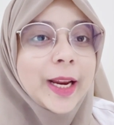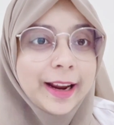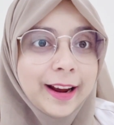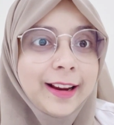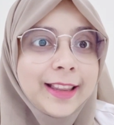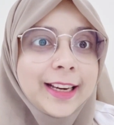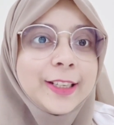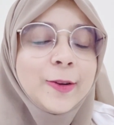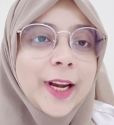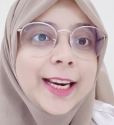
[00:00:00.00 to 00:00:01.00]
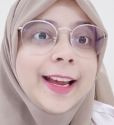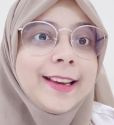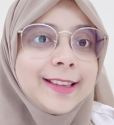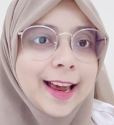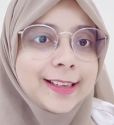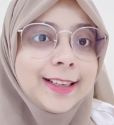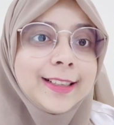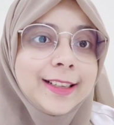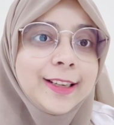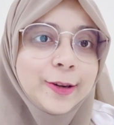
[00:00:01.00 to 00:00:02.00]
hear that you can get
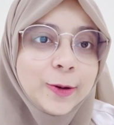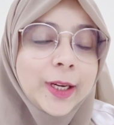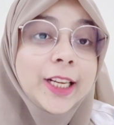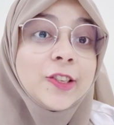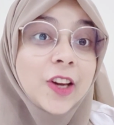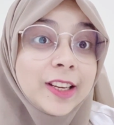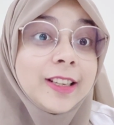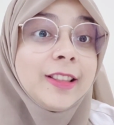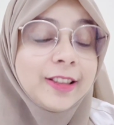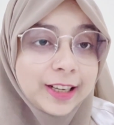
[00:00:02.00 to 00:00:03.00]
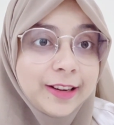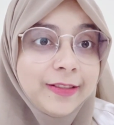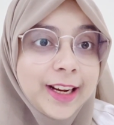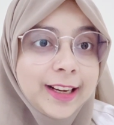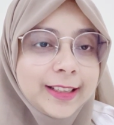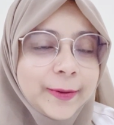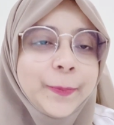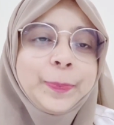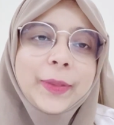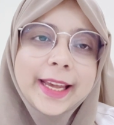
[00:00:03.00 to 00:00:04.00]
settled in UK just in 3 weeks?
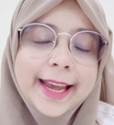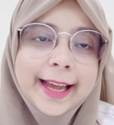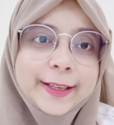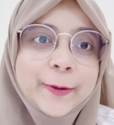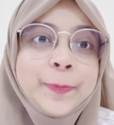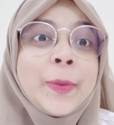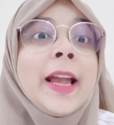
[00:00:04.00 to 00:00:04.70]
Yes.